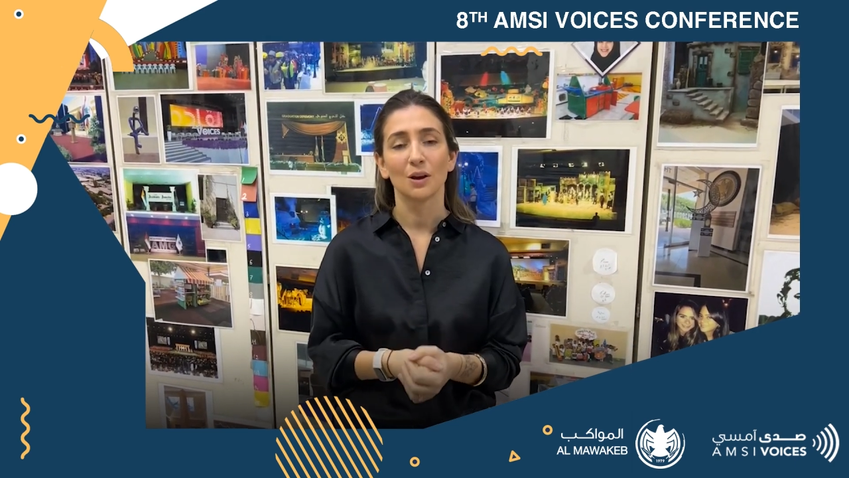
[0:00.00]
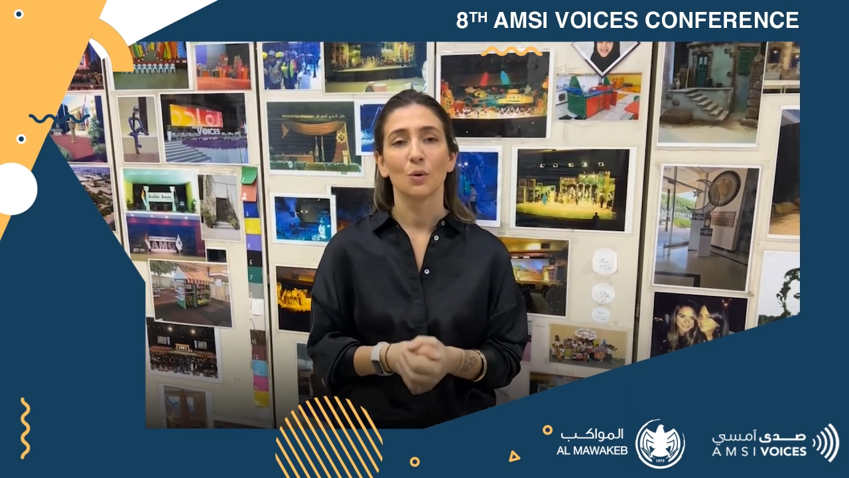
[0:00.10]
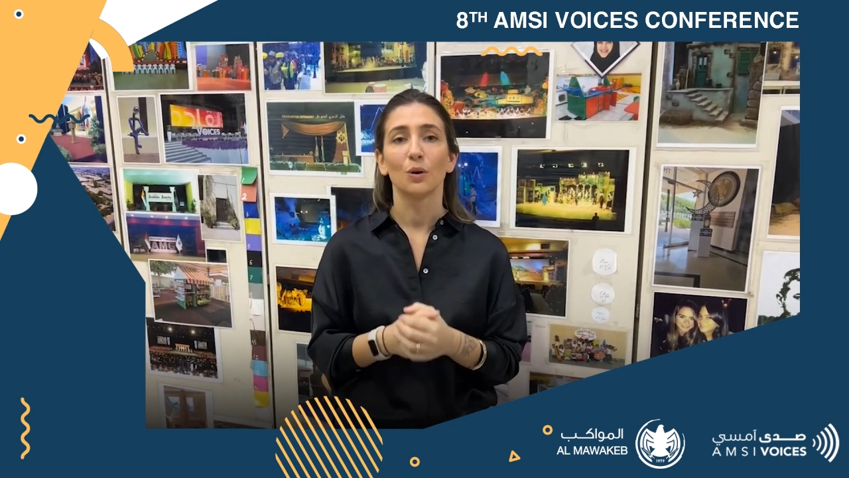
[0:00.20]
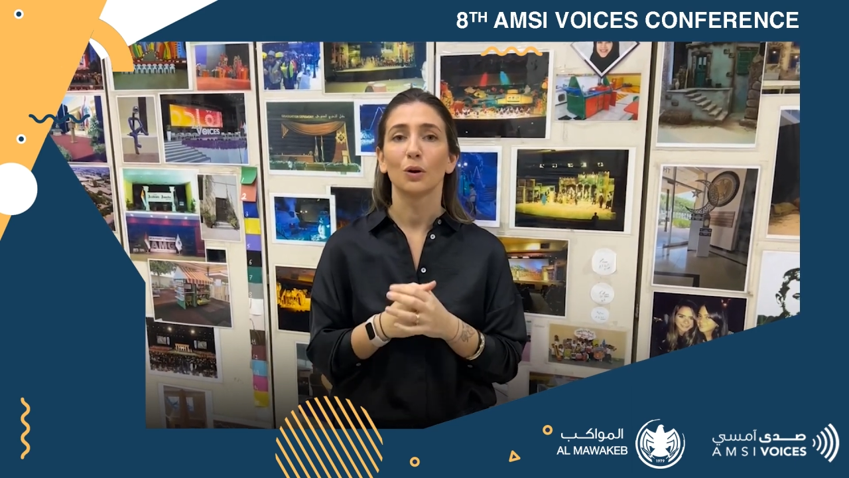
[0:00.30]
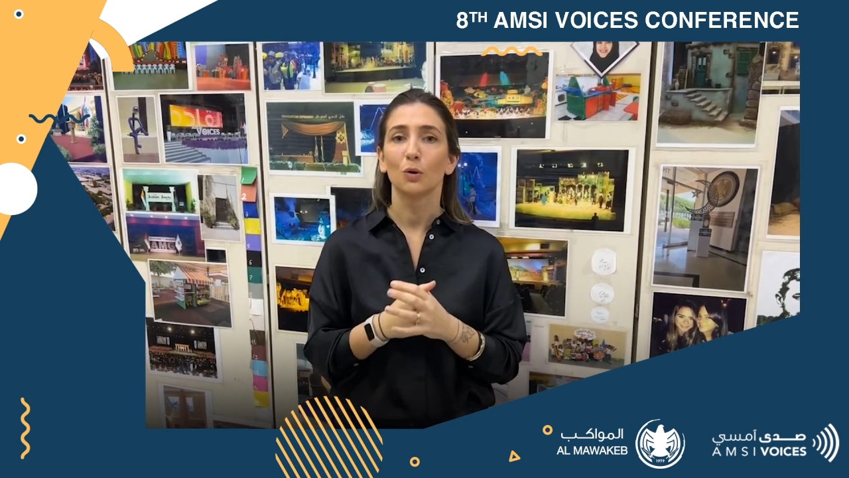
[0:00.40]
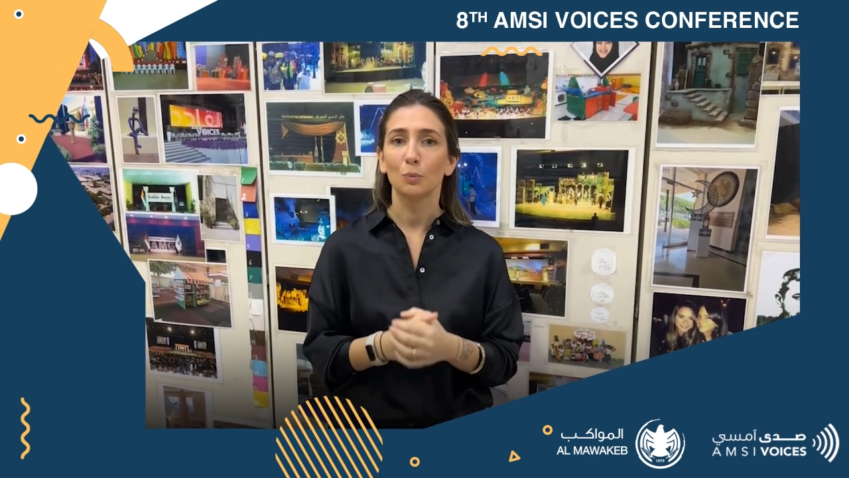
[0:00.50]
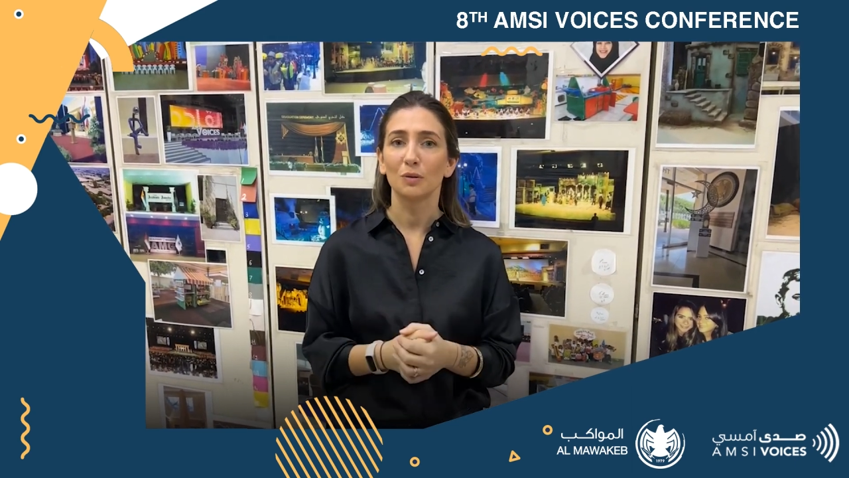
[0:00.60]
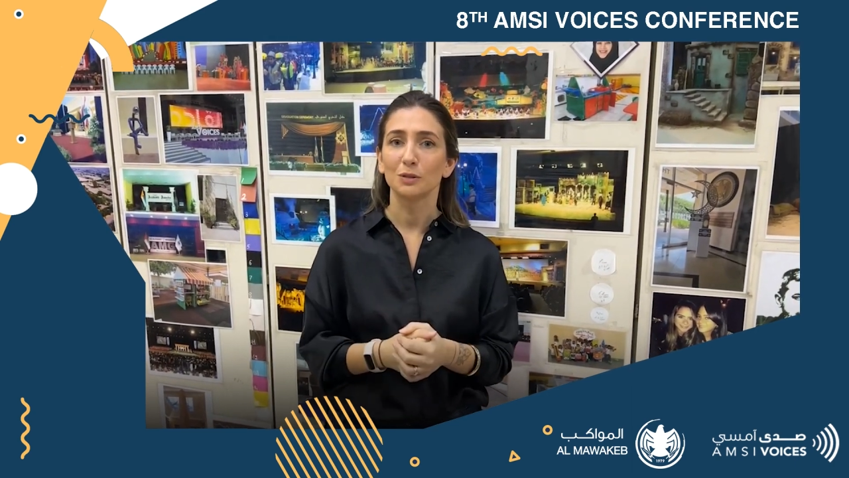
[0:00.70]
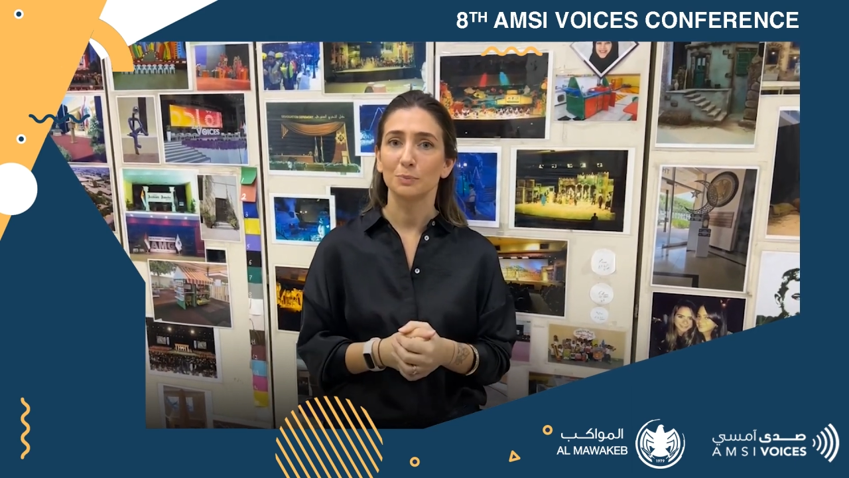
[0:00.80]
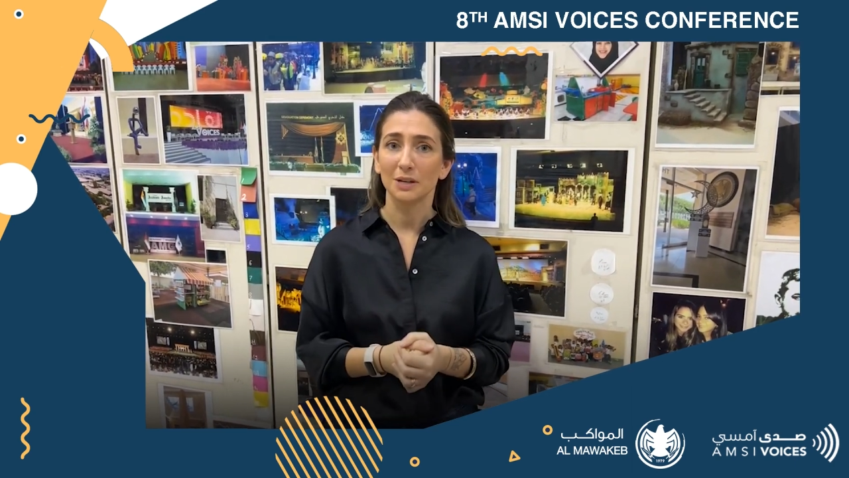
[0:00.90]
We are a group of
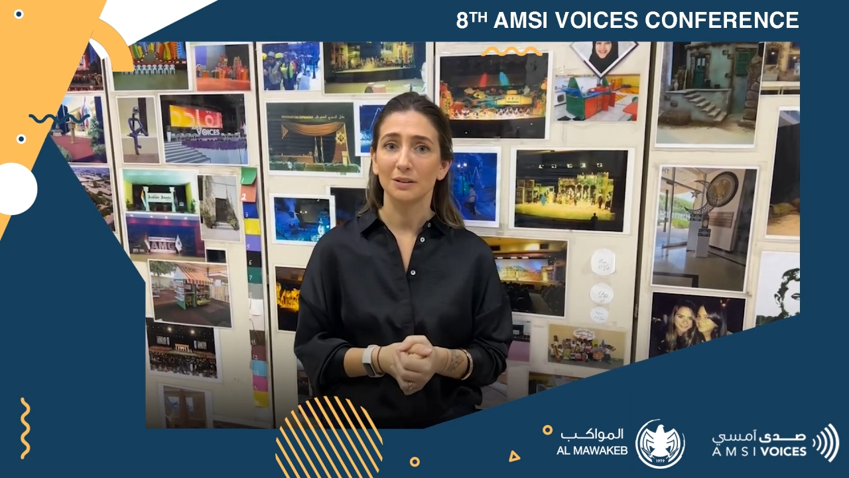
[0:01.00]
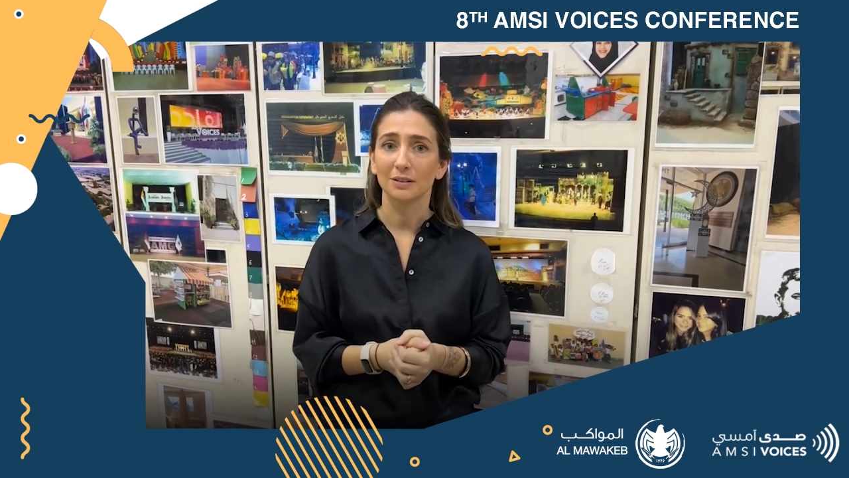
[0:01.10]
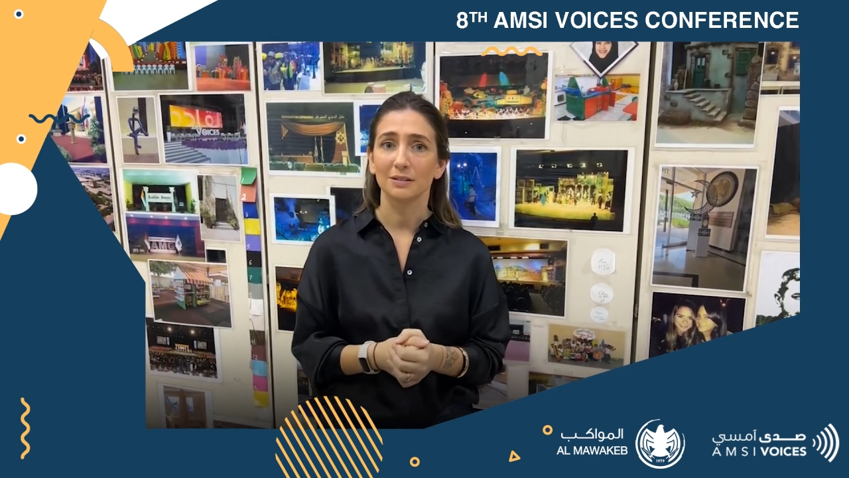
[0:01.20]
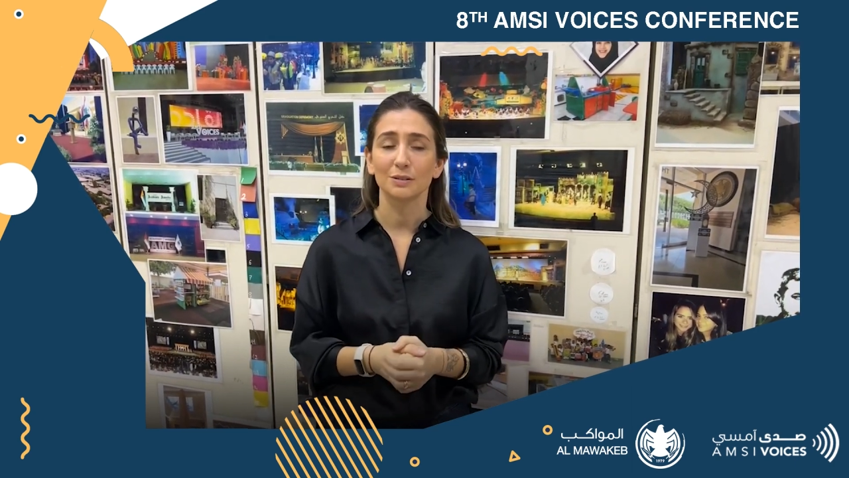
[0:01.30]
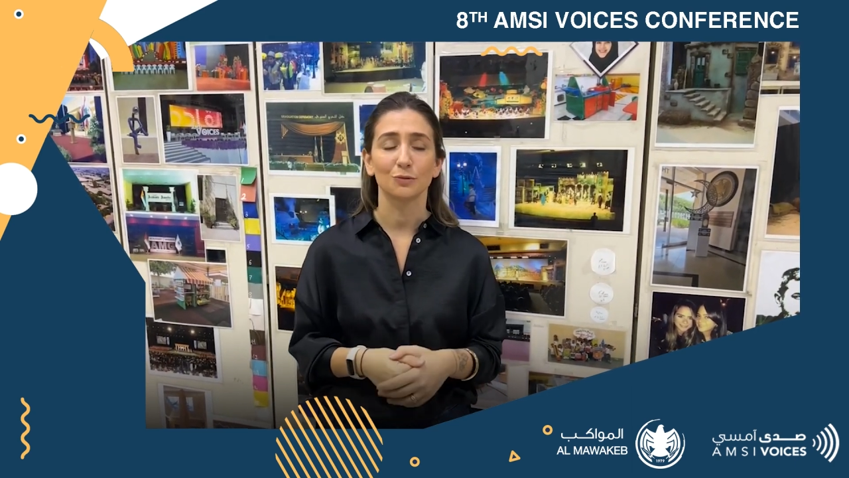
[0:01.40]
speakers